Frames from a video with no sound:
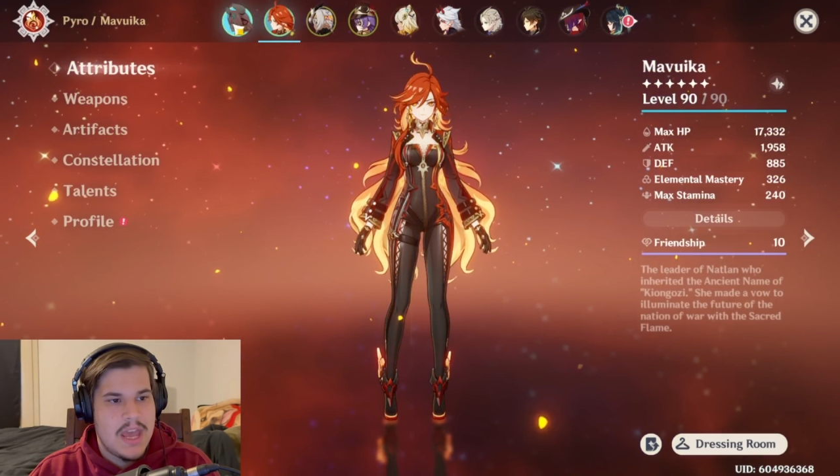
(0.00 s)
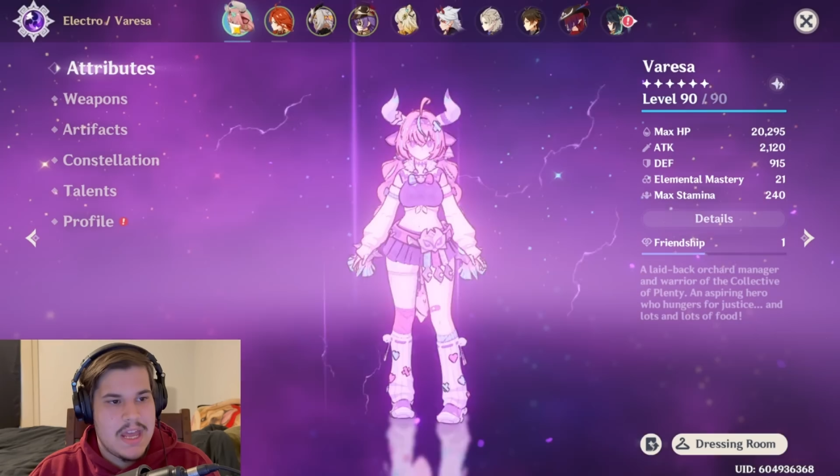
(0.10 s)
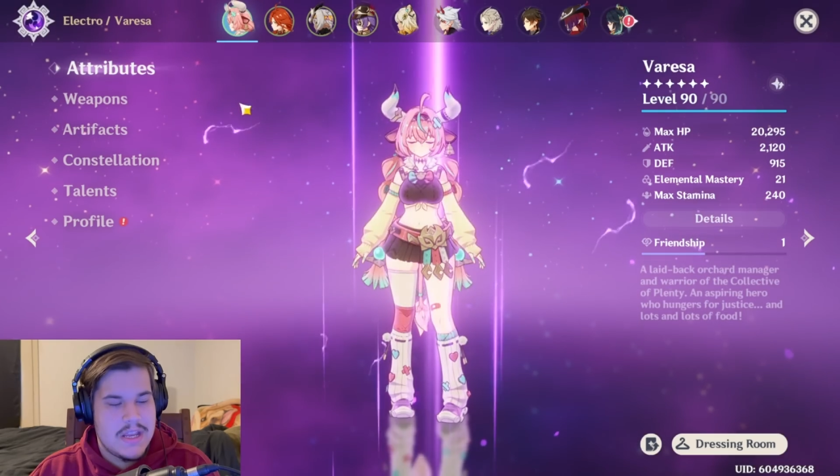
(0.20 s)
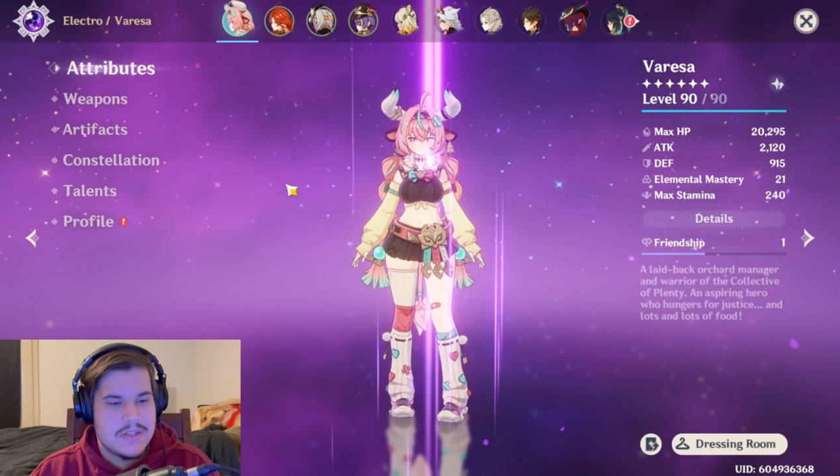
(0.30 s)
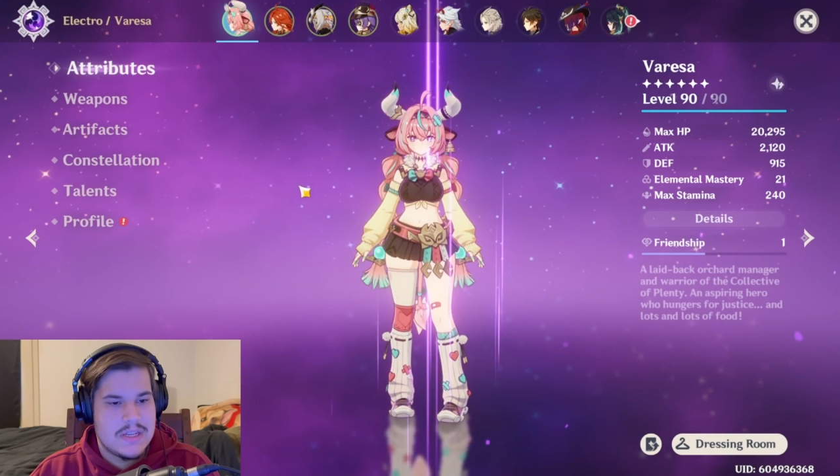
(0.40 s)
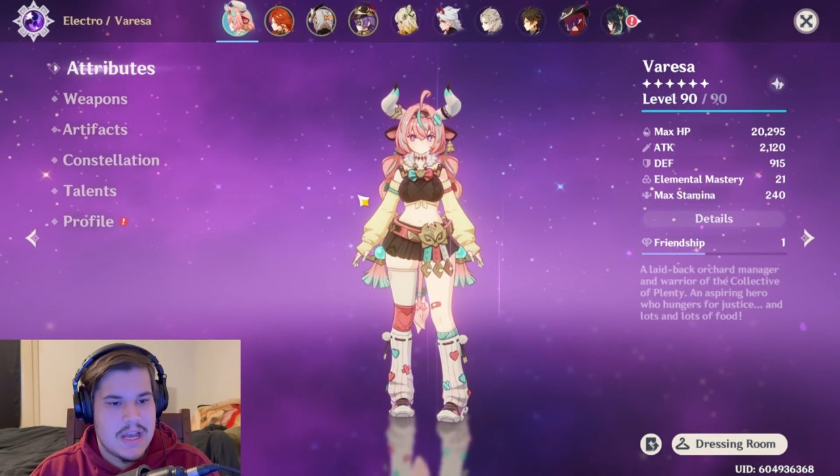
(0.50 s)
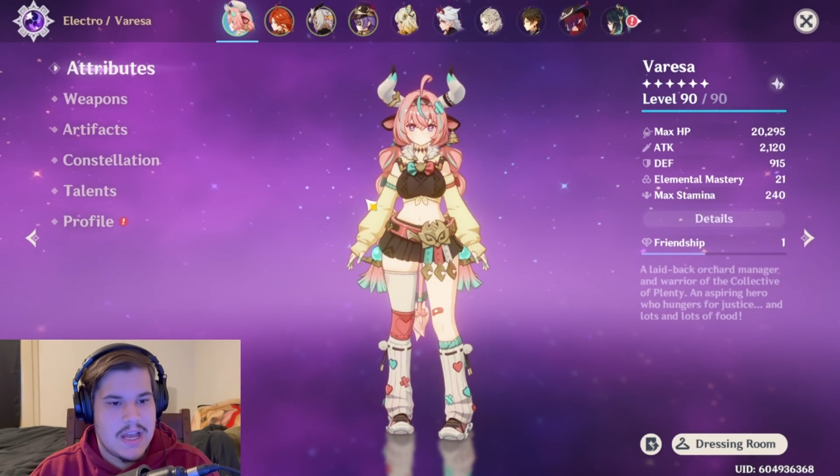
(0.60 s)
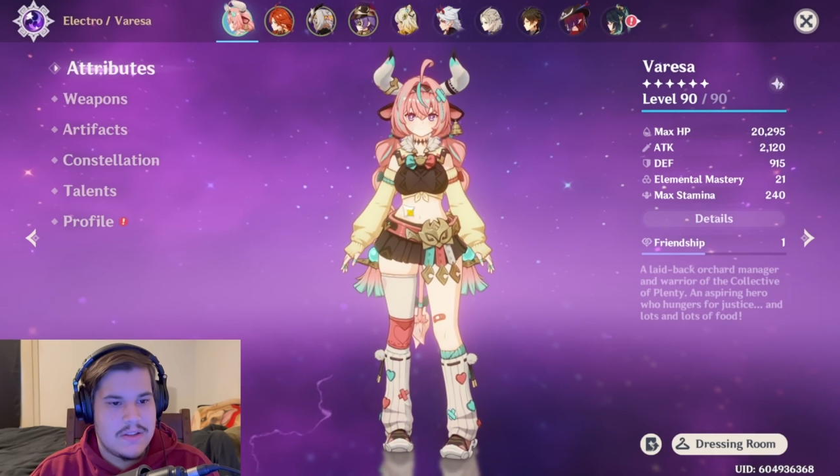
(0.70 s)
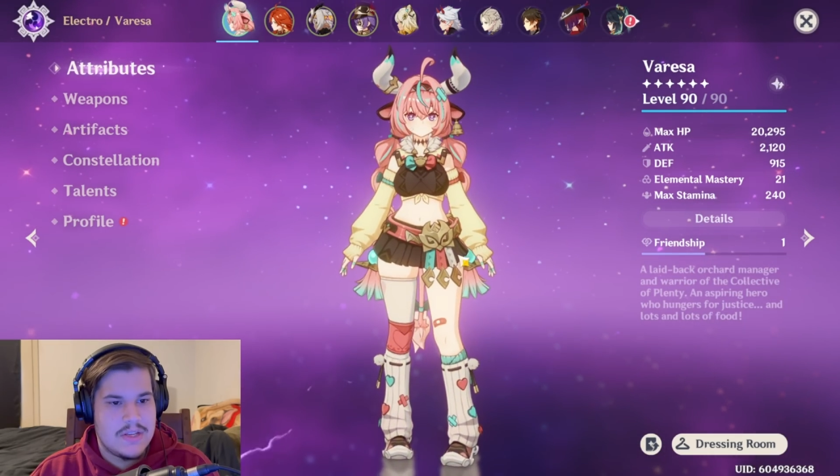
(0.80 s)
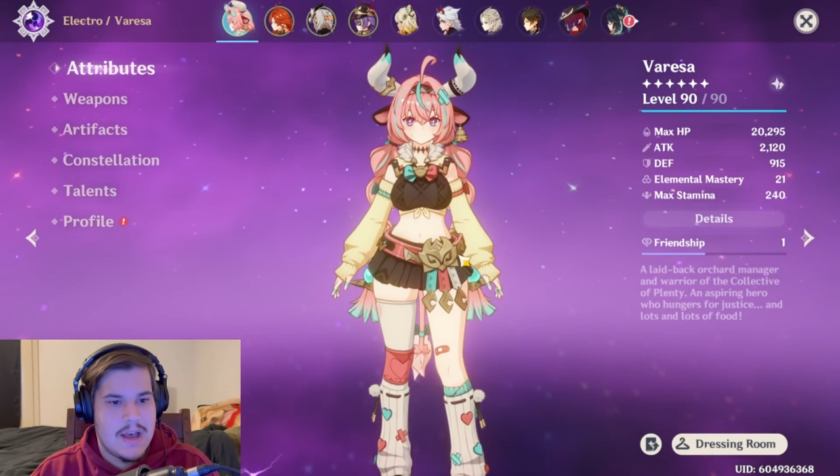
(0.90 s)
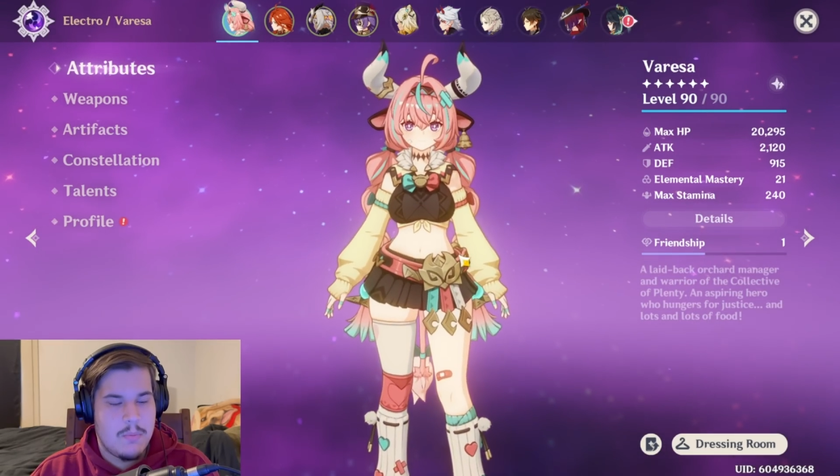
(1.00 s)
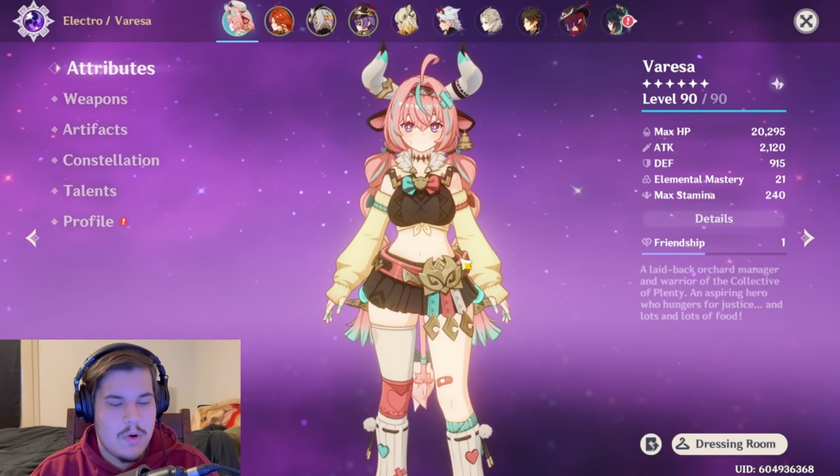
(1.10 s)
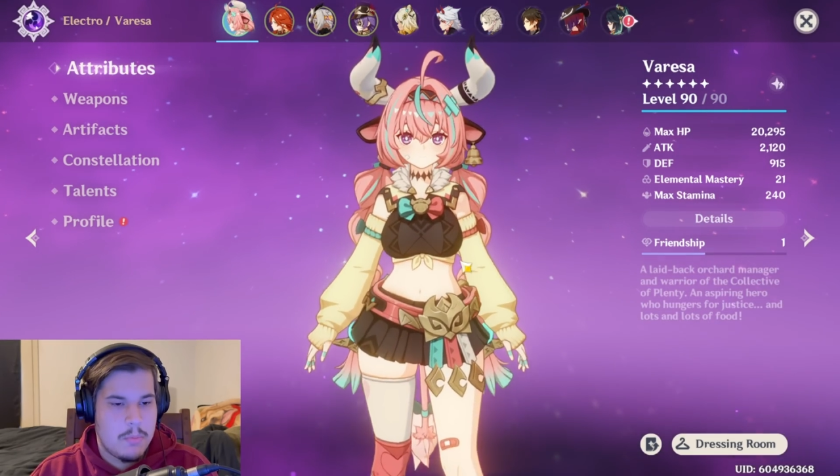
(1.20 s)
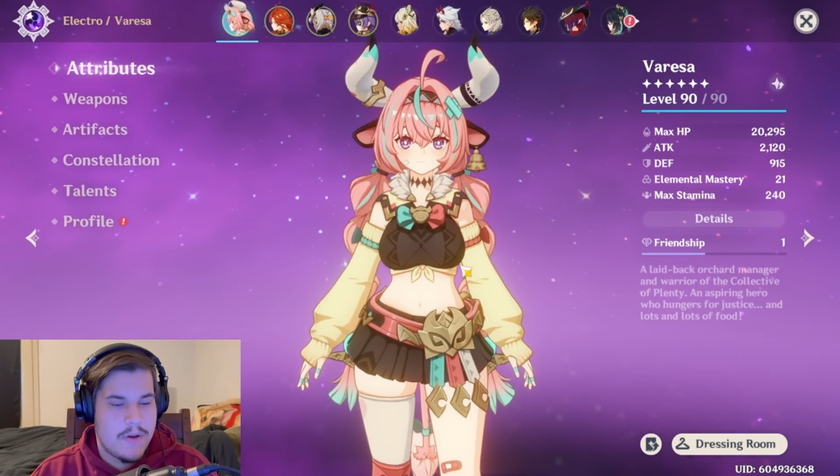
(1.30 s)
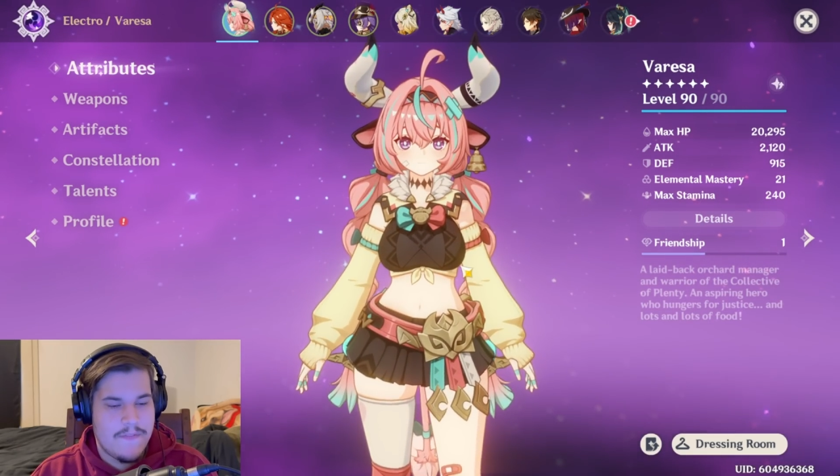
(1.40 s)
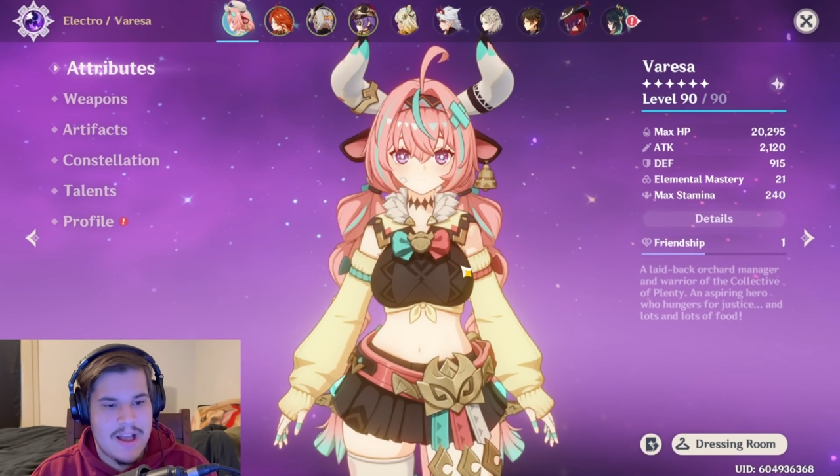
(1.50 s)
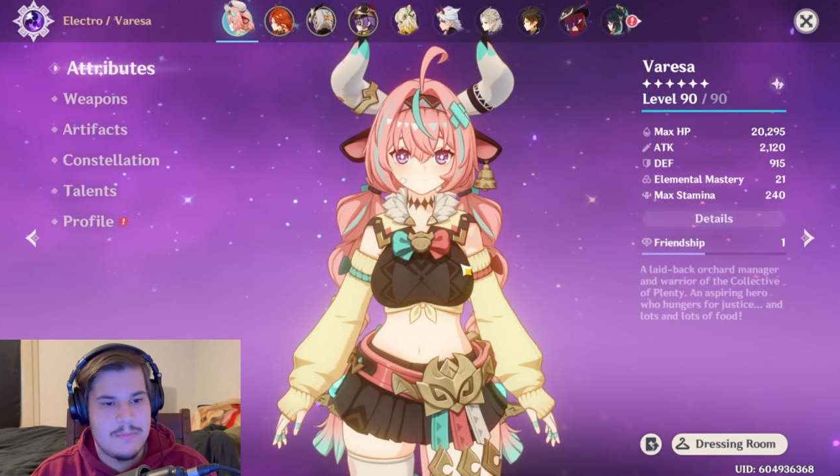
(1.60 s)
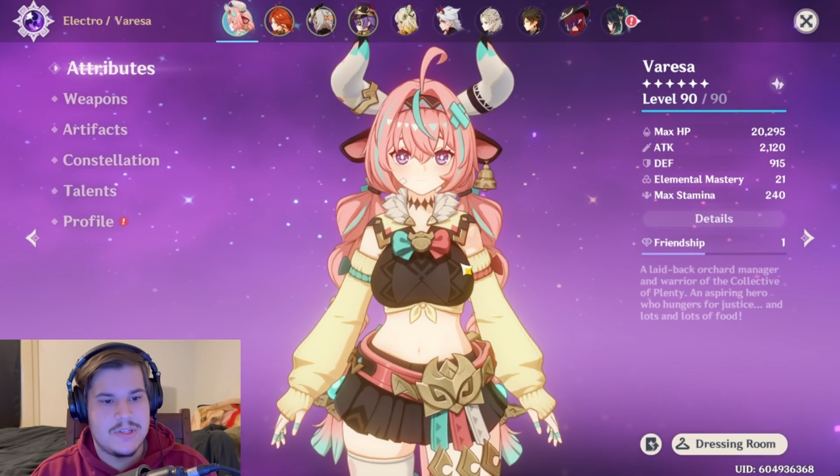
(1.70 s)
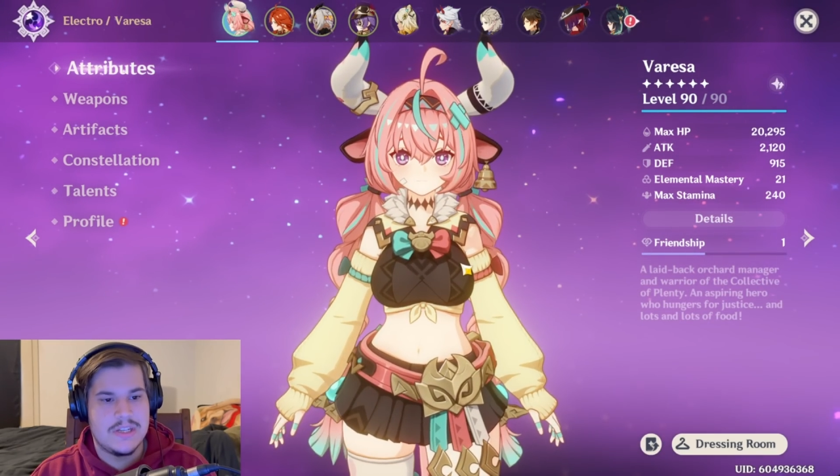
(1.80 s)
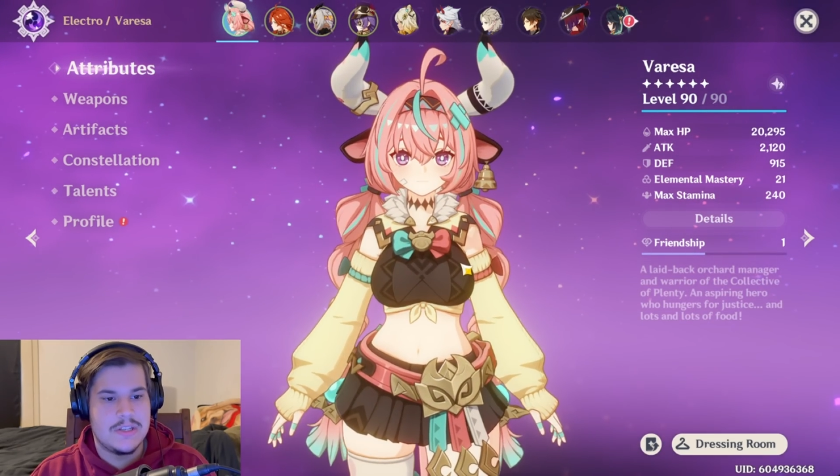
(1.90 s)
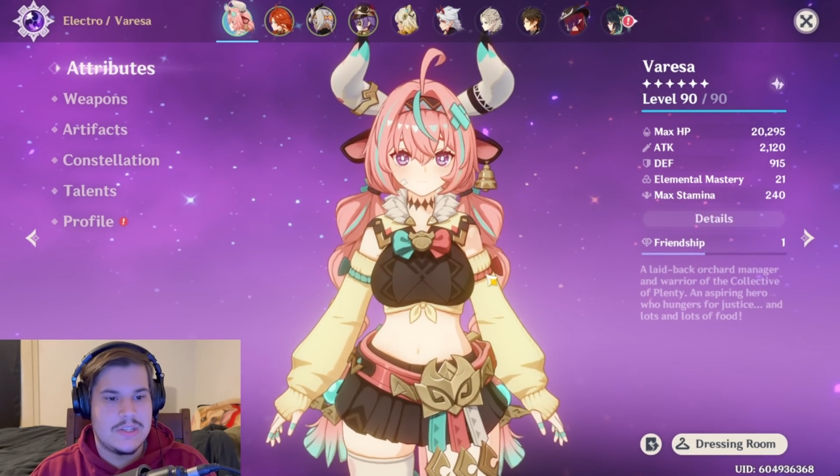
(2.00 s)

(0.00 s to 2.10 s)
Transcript: it is top 1.5%.